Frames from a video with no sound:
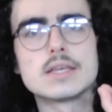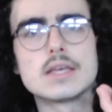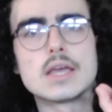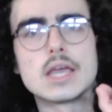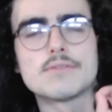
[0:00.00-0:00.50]

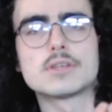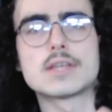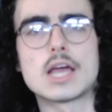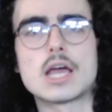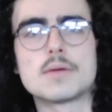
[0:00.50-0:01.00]
every
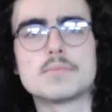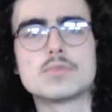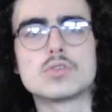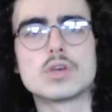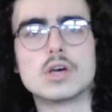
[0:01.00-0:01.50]
time
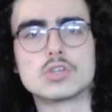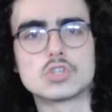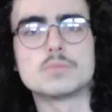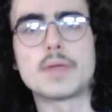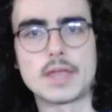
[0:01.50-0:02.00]
a
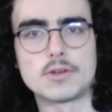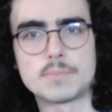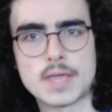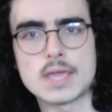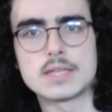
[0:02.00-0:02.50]
good painter
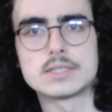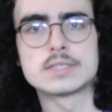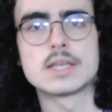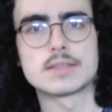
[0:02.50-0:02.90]
paints,